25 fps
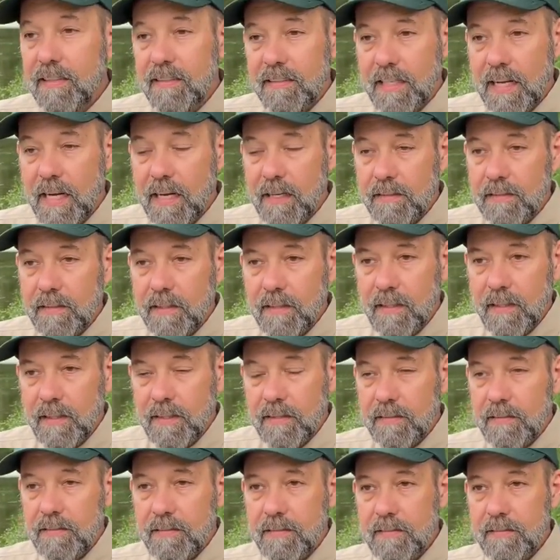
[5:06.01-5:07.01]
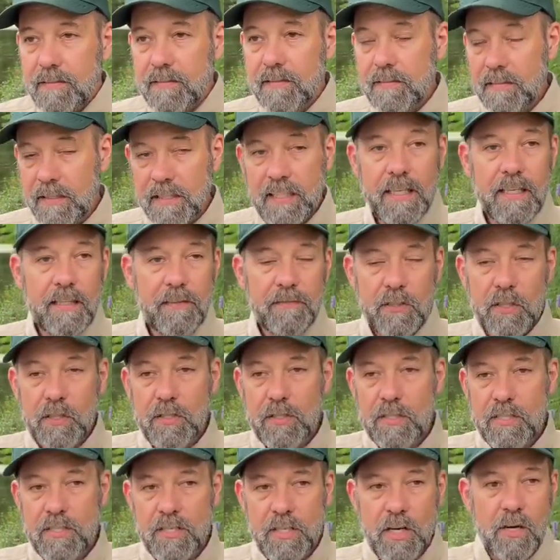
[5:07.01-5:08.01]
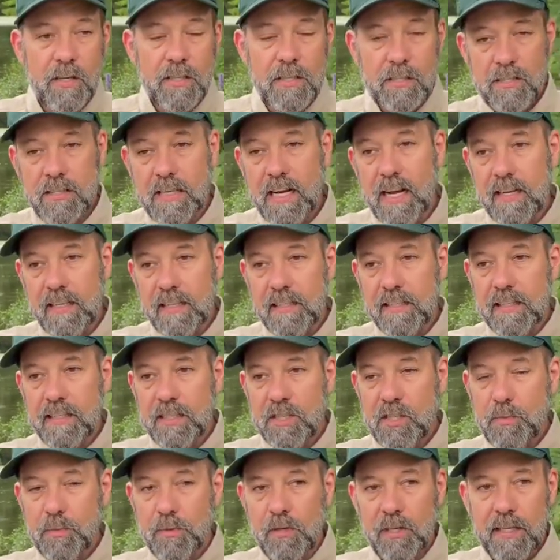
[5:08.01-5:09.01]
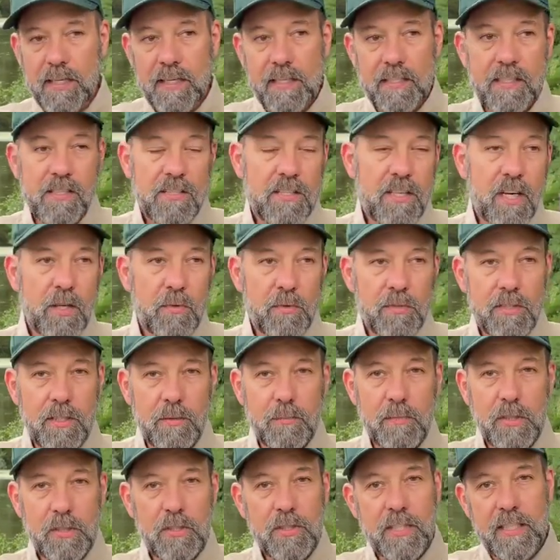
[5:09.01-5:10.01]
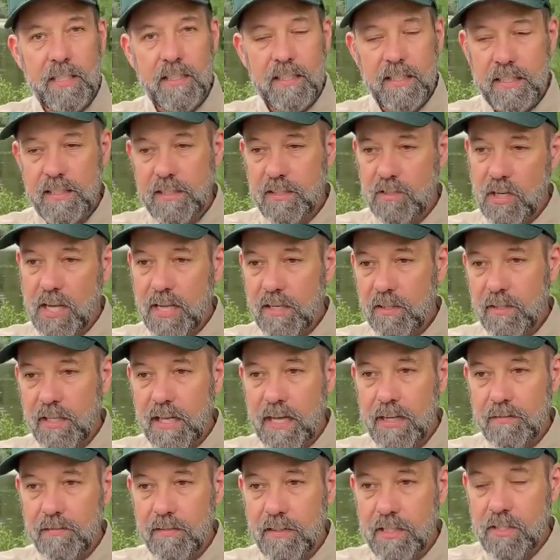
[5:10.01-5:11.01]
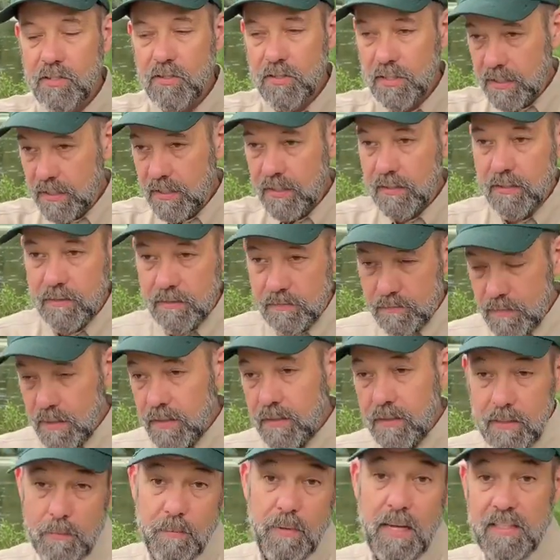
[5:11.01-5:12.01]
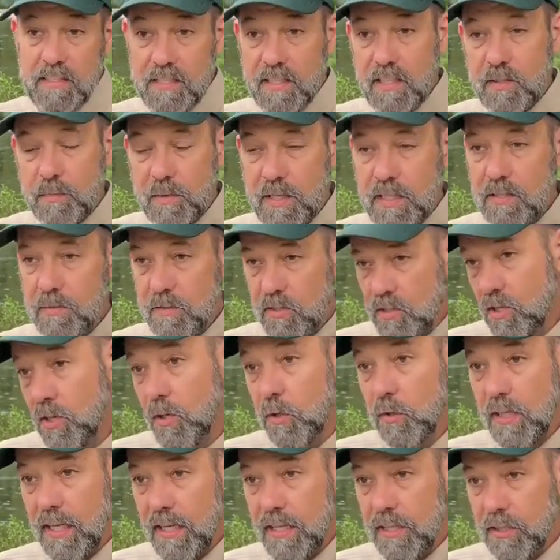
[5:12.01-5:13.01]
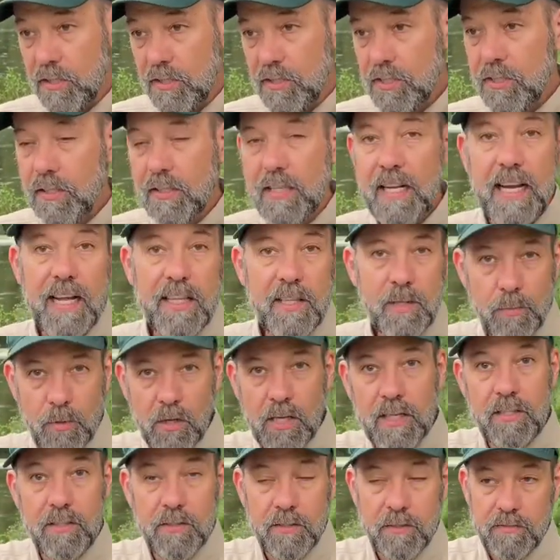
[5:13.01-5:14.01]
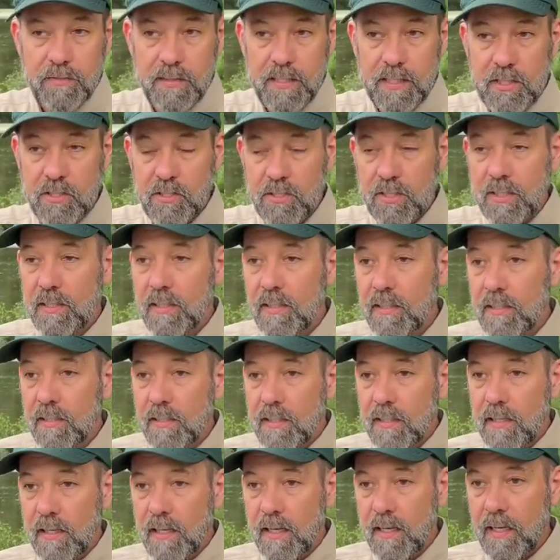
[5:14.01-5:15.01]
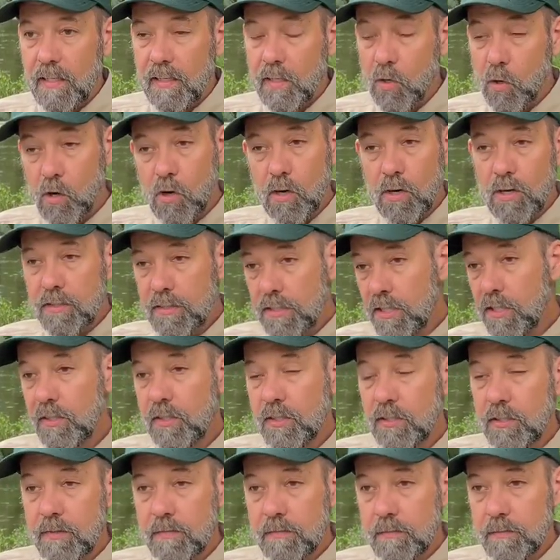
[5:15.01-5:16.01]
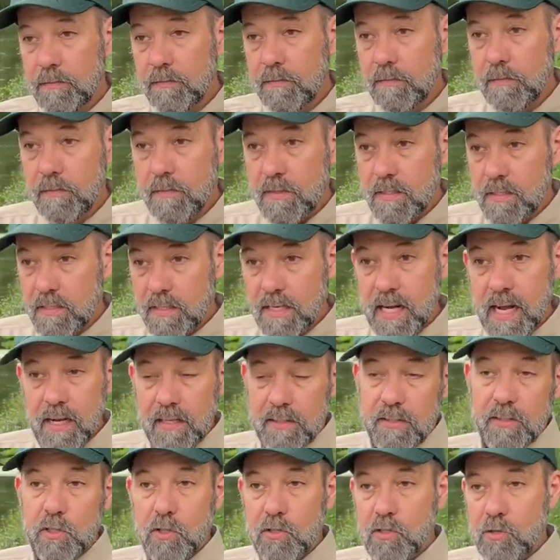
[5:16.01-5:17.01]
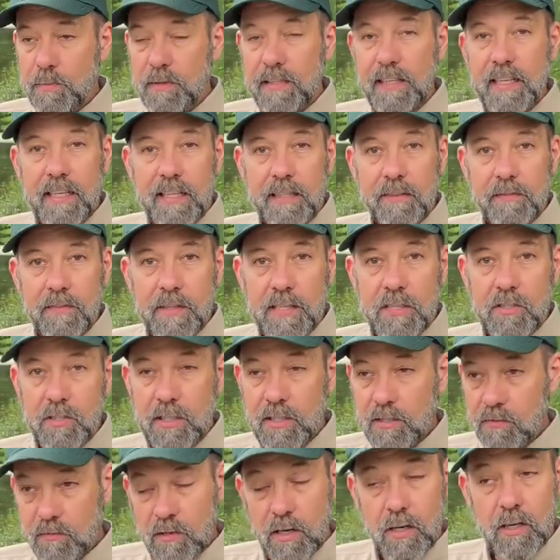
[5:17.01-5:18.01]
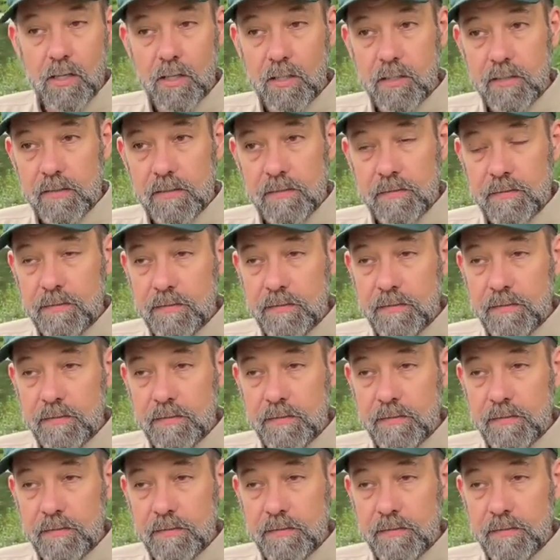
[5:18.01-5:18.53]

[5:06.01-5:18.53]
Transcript: yeah uh, again, if you can start your stocking in the spring, you start with the bluegill and the channel catfish, and then about six months or so later, you can add the predator fish, uh, or you can stock those beginning fish in the fall,